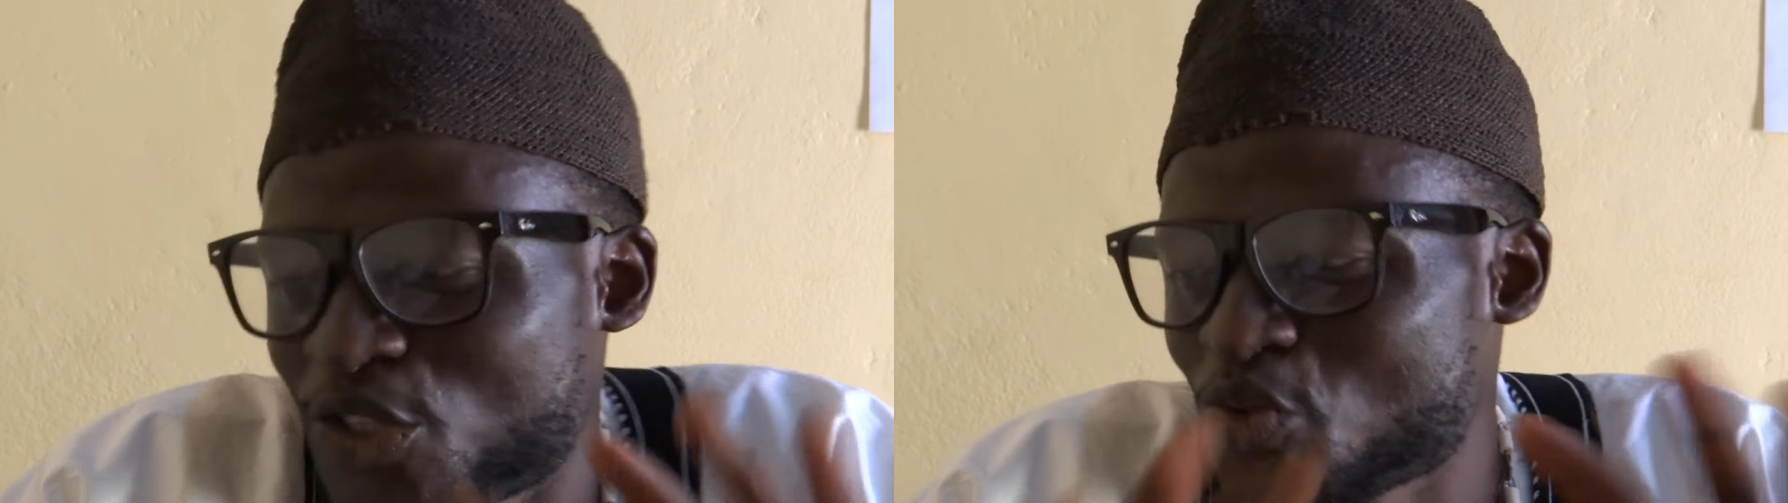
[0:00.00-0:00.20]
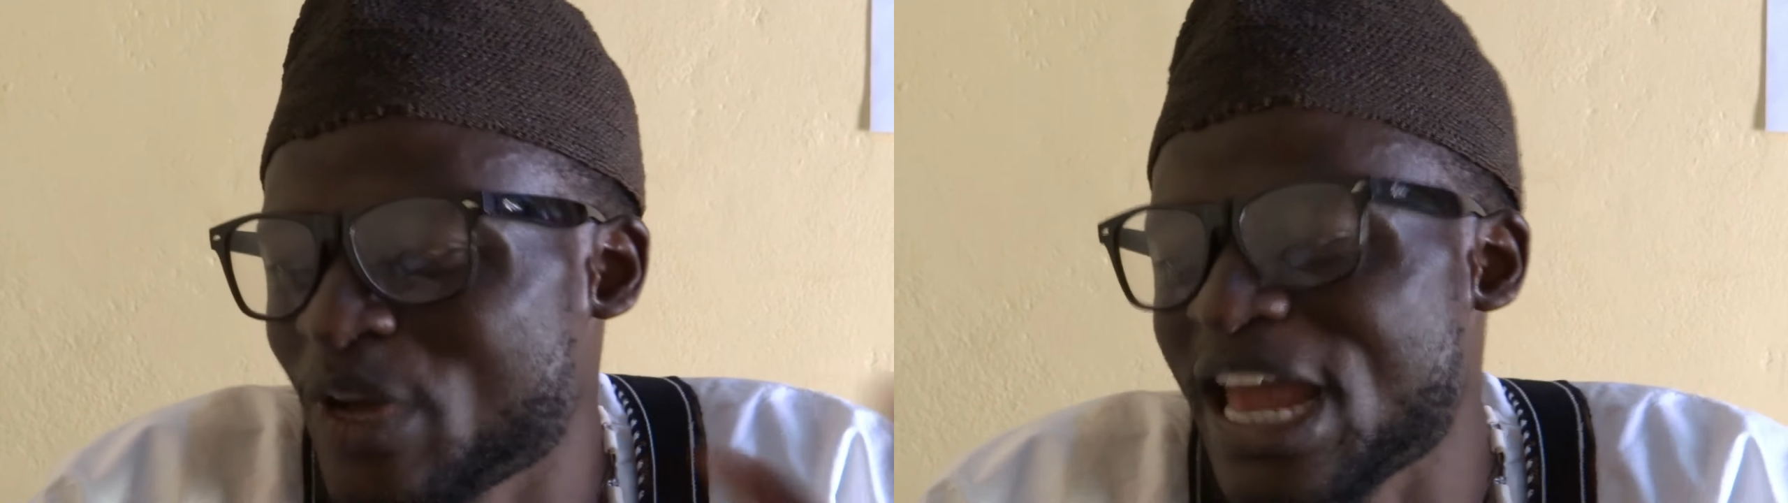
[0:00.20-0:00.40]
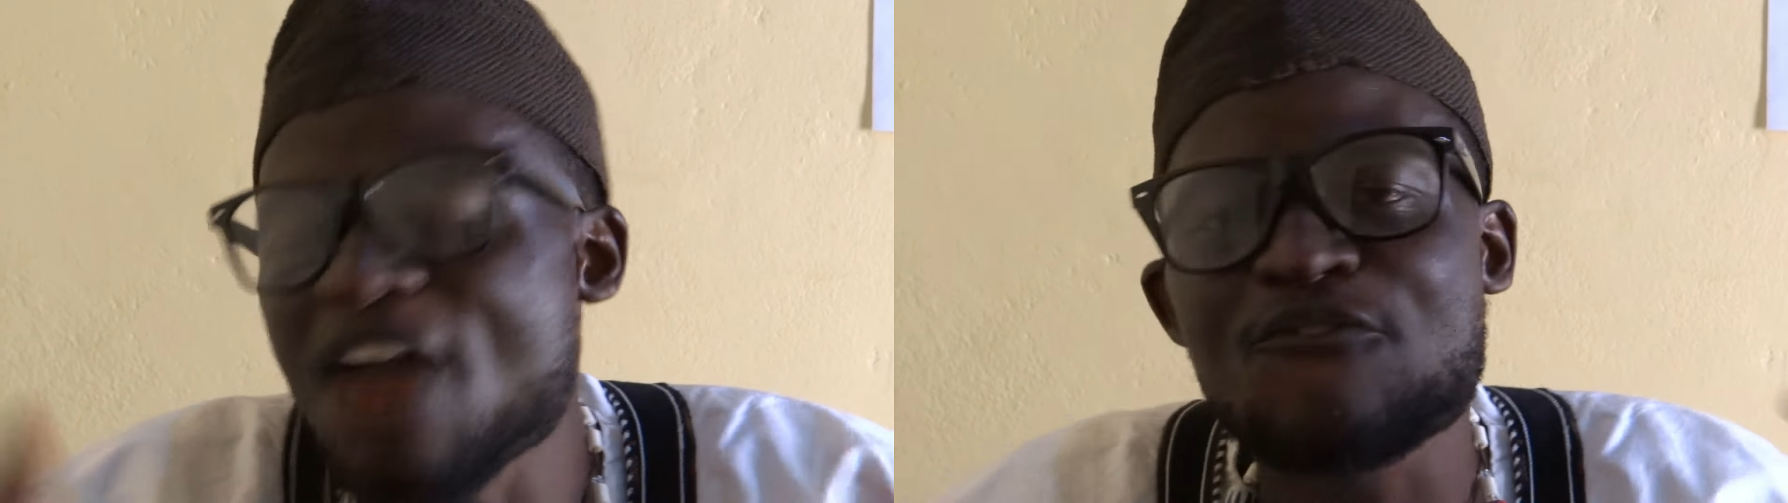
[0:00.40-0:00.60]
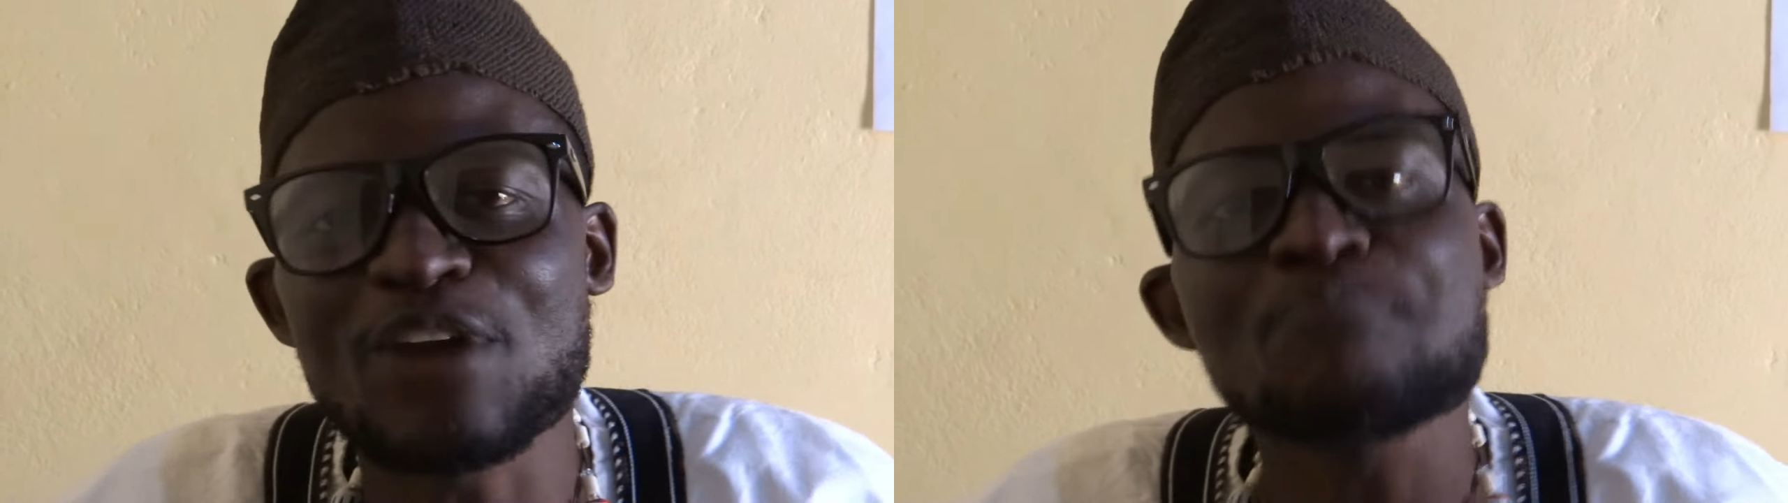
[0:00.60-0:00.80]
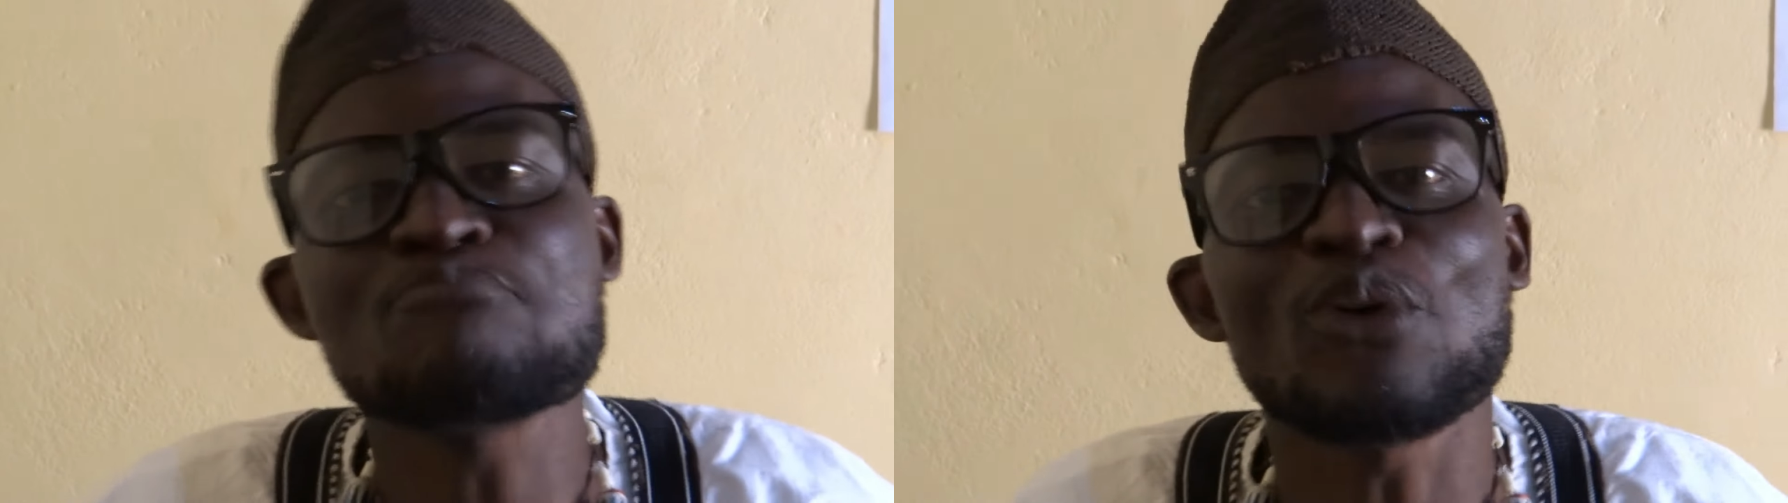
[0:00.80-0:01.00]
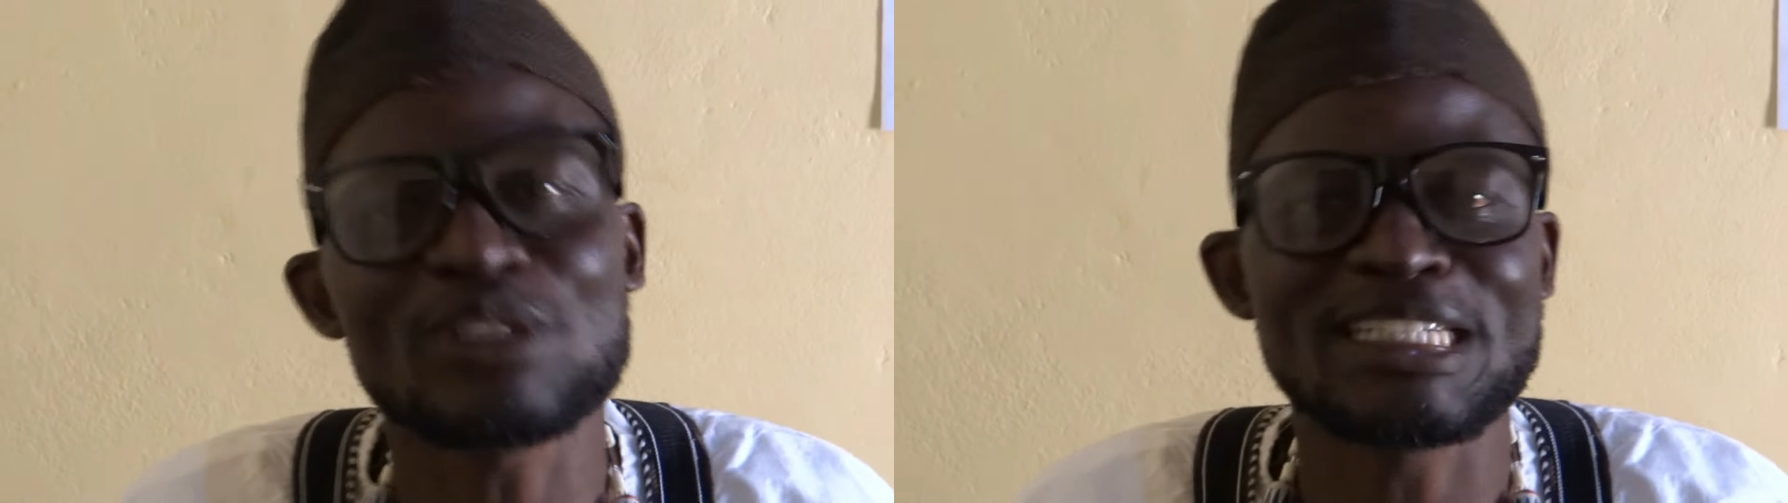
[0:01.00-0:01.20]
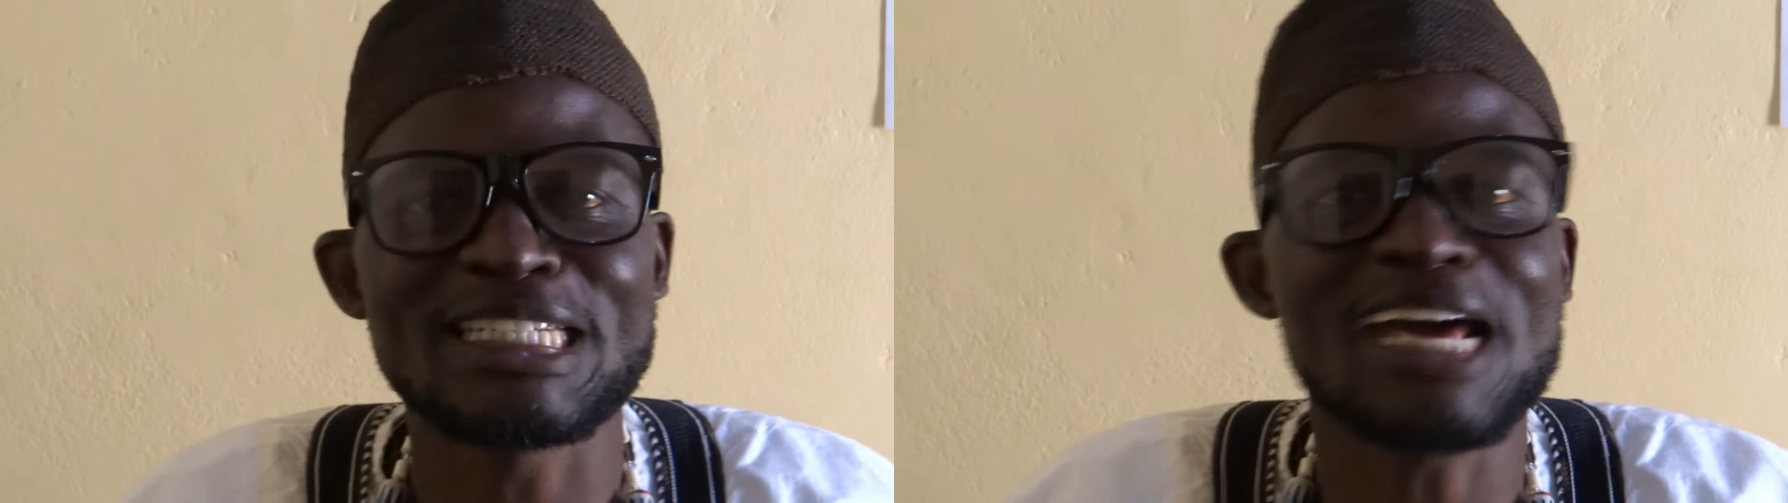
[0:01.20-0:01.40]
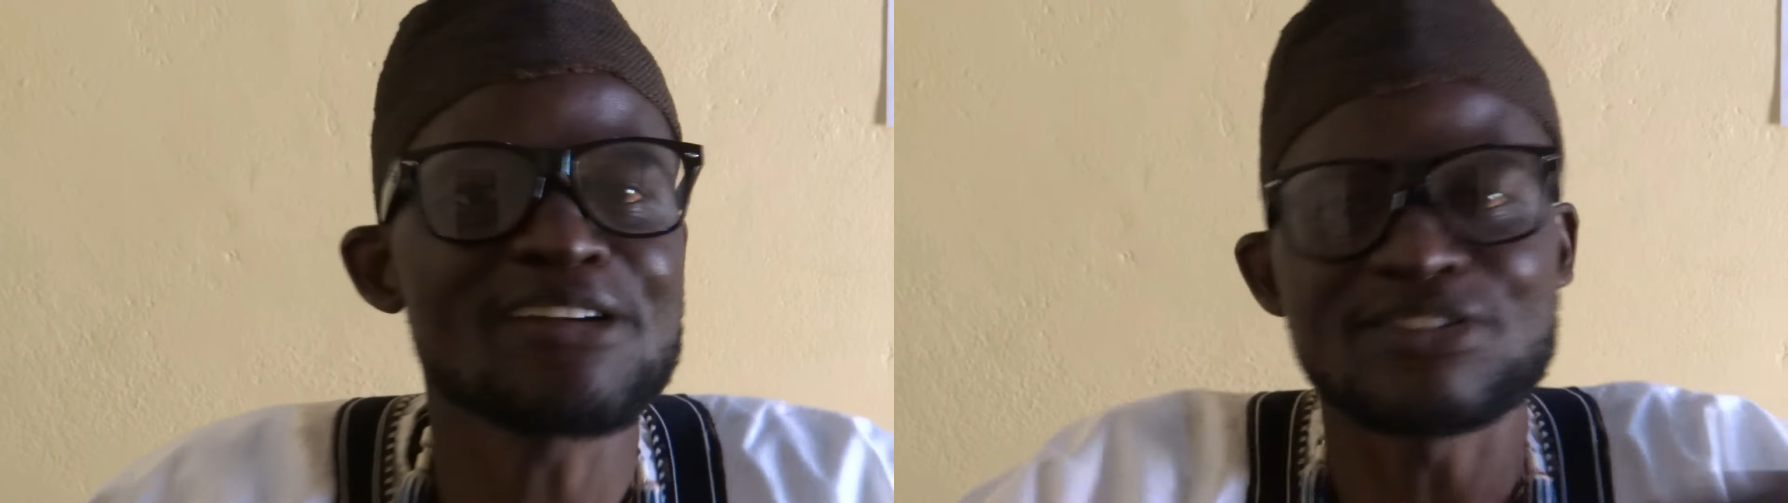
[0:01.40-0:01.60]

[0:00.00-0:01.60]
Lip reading: I just want everybody that